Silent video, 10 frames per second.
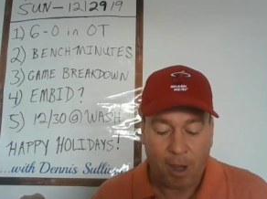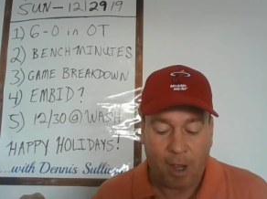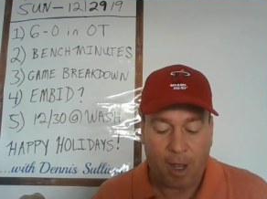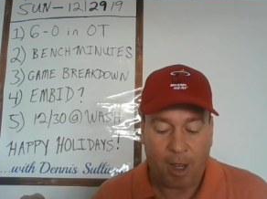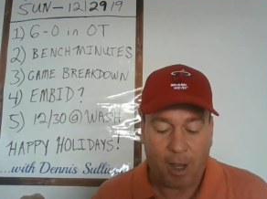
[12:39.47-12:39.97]

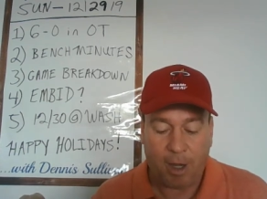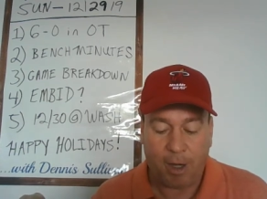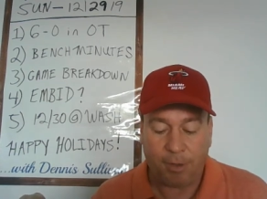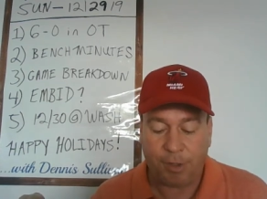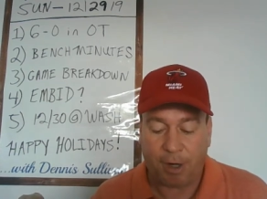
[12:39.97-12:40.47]

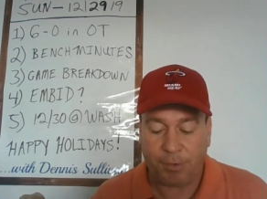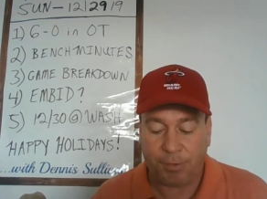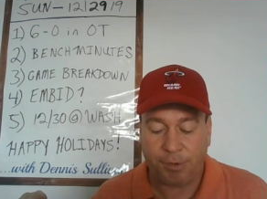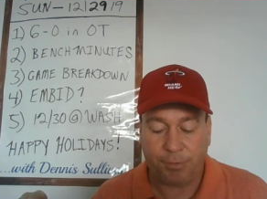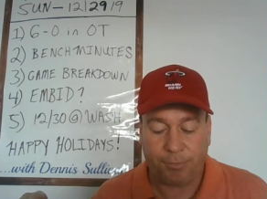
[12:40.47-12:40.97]

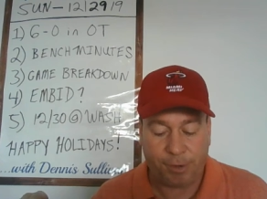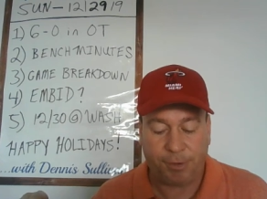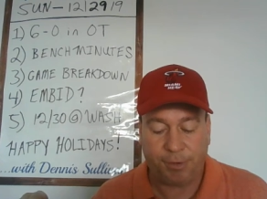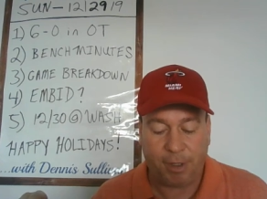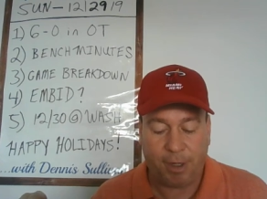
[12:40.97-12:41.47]
Josh
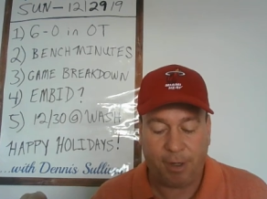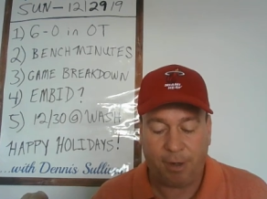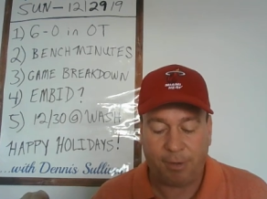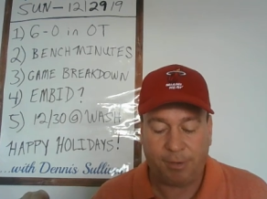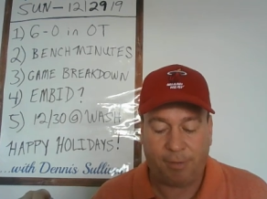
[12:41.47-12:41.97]

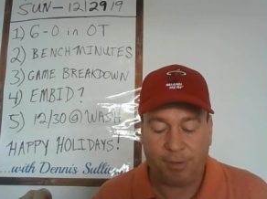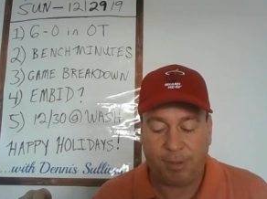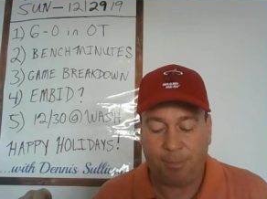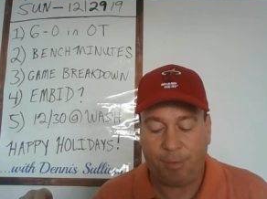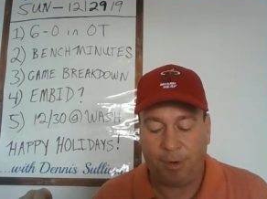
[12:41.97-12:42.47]
Richardson,
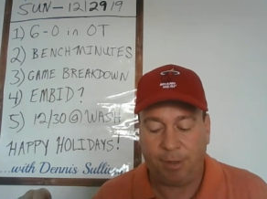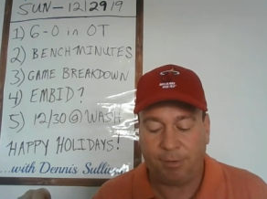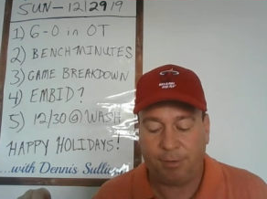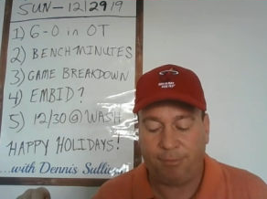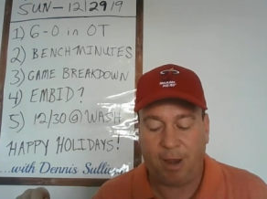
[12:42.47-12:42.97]
17
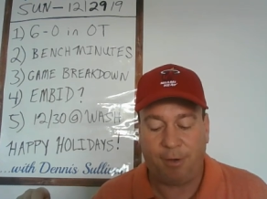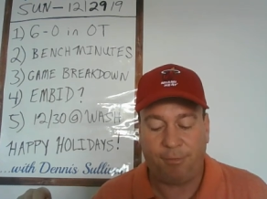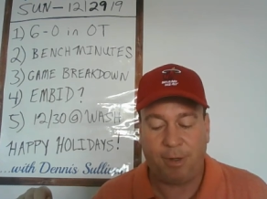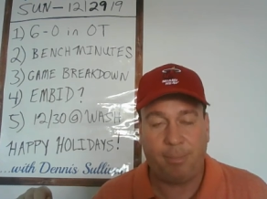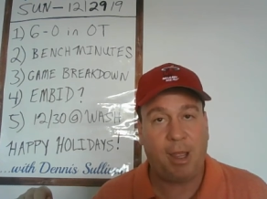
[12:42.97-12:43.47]
points,
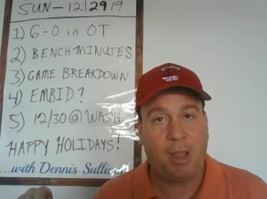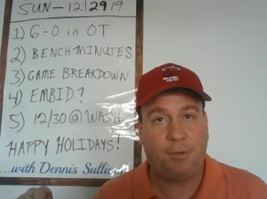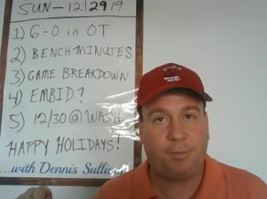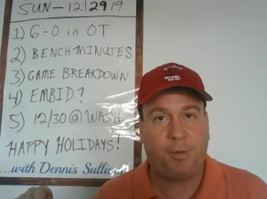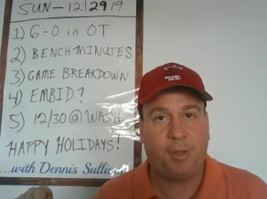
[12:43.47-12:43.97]
5
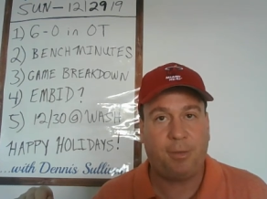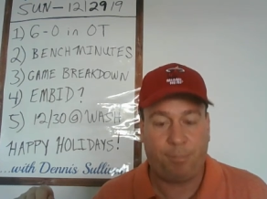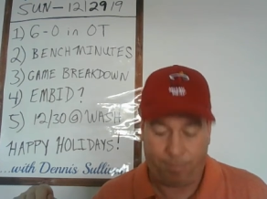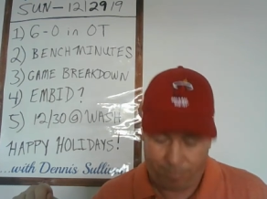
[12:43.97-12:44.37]
rebounds, played